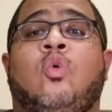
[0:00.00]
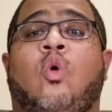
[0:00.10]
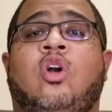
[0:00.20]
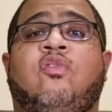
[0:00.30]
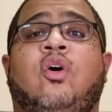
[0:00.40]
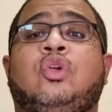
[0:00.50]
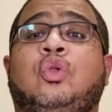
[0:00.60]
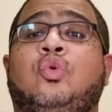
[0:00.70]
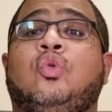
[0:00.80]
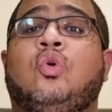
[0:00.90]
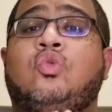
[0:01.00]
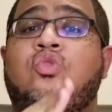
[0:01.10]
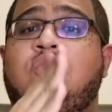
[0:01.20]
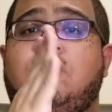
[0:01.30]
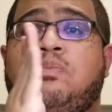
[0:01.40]
Waterfall, you do
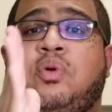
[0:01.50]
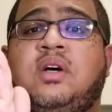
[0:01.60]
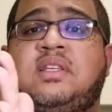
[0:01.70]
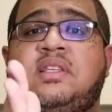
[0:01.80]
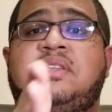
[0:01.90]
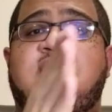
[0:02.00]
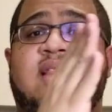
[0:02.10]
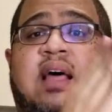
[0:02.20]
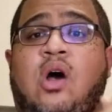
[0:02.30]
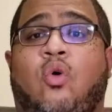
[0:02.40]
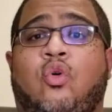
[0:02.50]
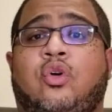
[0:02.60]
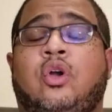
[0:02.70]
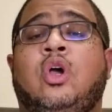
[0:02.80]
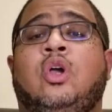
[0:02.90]
those processes in that order.